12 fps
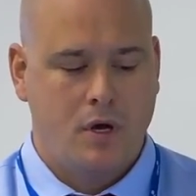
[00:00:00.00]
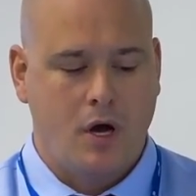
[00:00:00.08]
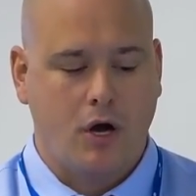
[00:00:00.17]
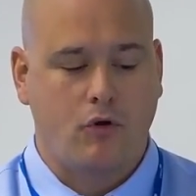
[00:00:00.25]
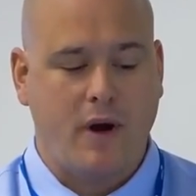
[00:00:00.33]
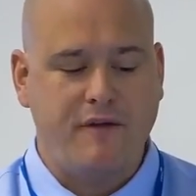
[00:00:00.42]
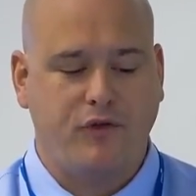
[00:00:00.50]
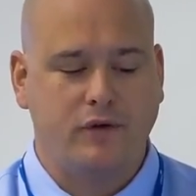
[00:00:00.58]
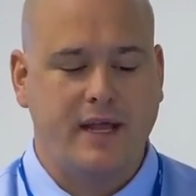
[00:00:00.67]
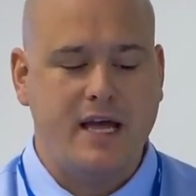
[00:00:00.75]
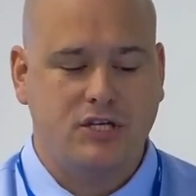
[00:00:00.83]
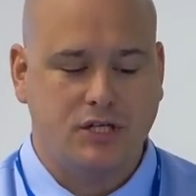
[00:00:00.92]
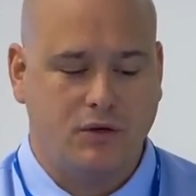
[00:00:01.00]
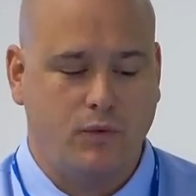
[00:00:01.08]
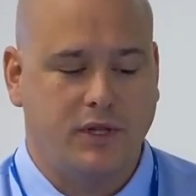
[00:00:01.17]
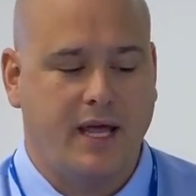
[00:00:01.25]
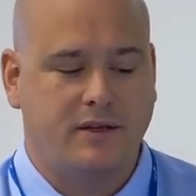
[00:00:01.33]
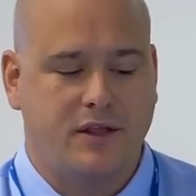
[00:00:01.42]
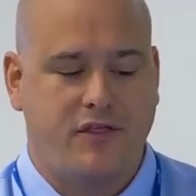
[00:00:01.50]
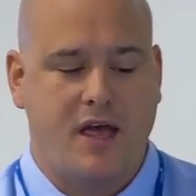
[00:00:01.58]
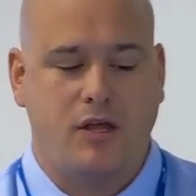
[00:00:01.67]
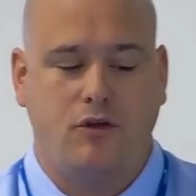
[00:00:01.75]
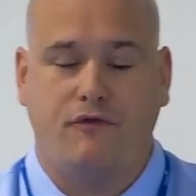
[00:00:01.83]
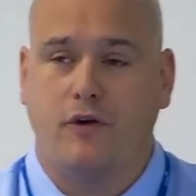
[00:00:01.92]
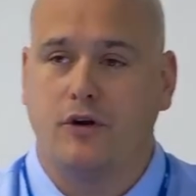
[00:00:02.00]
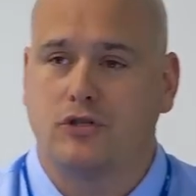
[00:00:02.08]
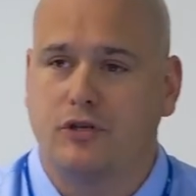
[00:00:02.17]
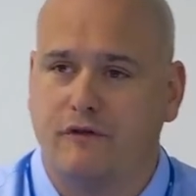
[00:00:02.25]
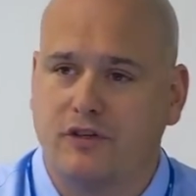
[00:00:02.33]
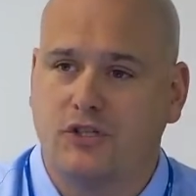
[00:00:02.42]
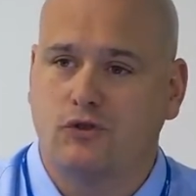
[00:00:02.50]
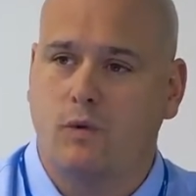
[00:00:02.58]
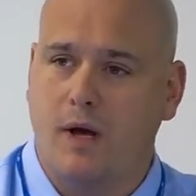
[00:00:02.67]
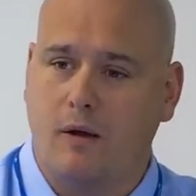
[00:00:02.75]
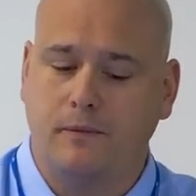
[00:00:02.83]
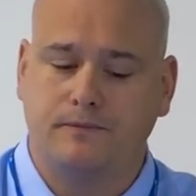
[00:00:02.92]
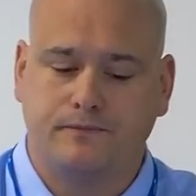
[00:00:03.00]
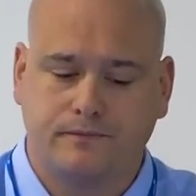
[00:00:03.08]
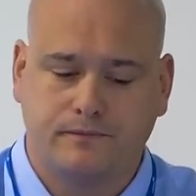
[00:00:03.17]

A grateful nation would like to thank you for your service as well.